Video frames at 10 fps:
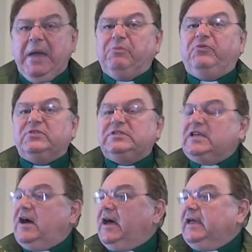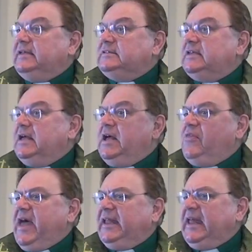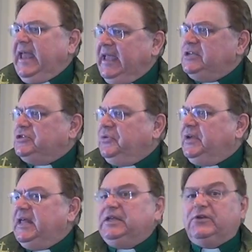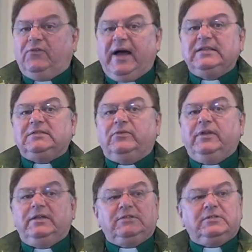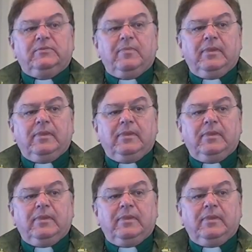emphasize that hatred and divisiveness,